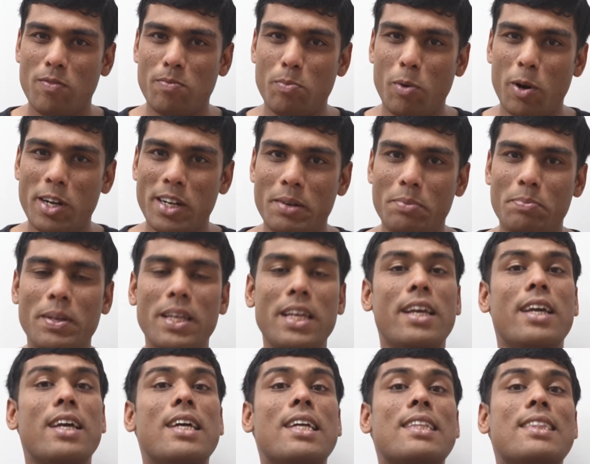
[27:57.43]
point
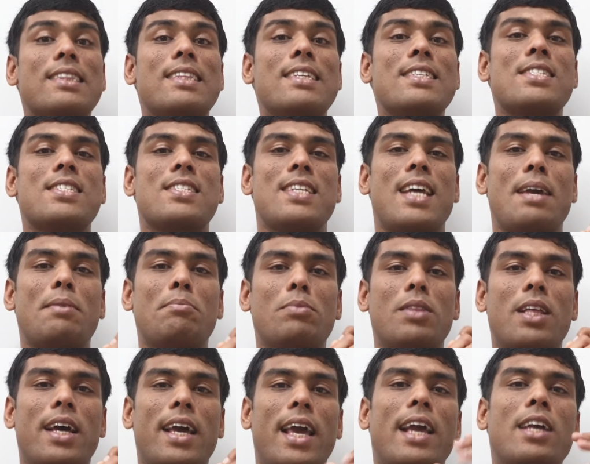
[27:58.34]
P. This time
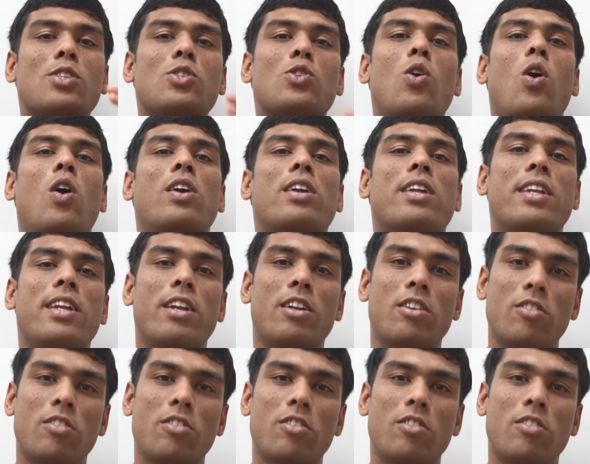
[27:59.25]
the x coordinate